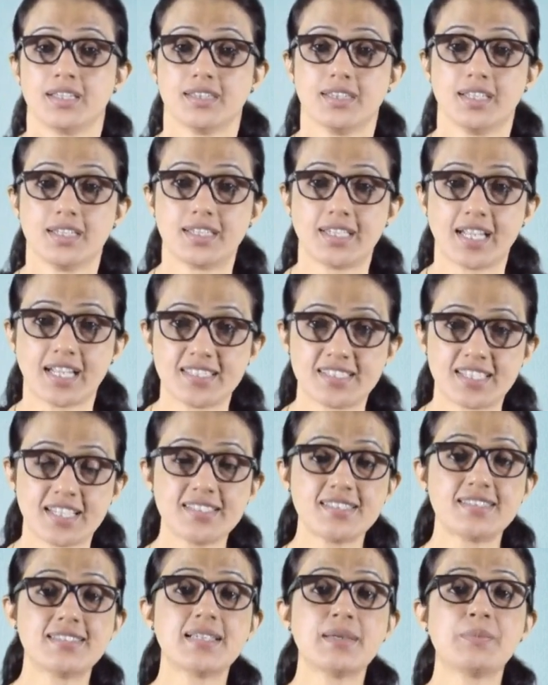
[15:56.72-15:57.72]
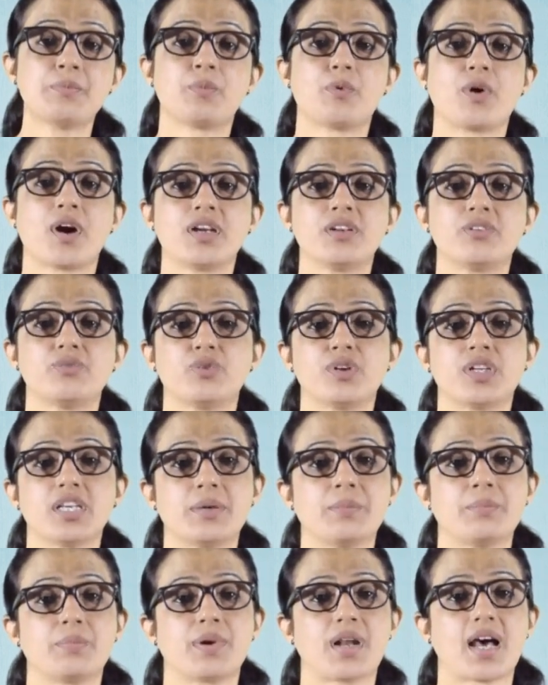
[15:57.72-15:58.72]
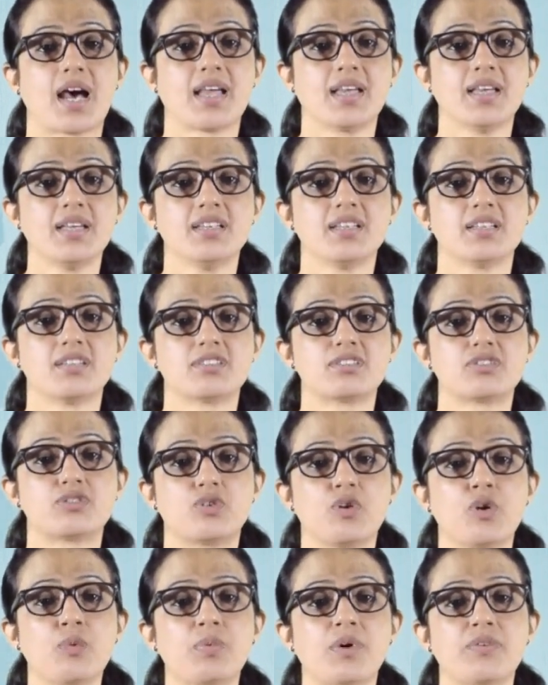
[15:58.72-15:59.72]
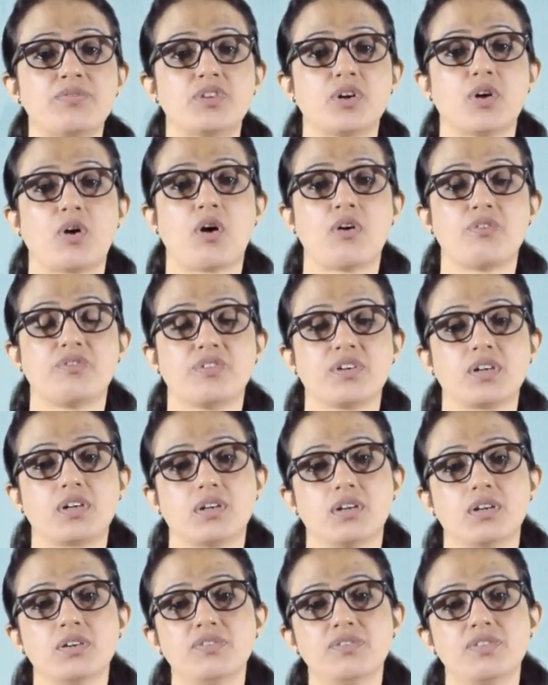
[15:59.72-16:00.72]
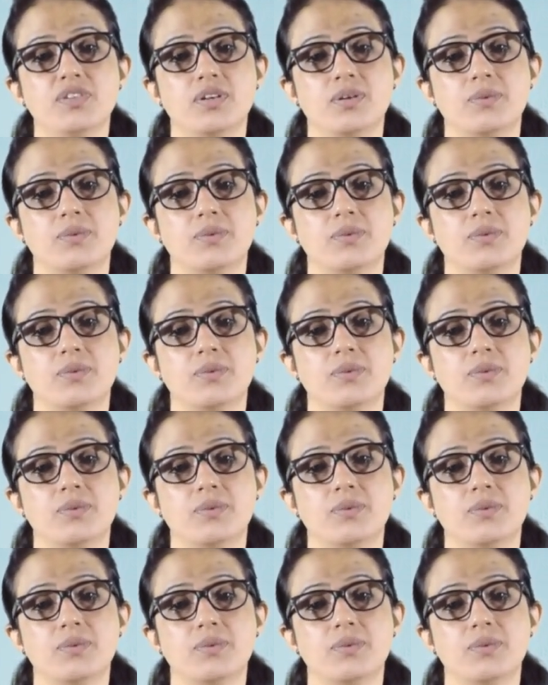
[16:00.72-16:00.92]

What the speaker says: The tangency point would imply slope of the offer curve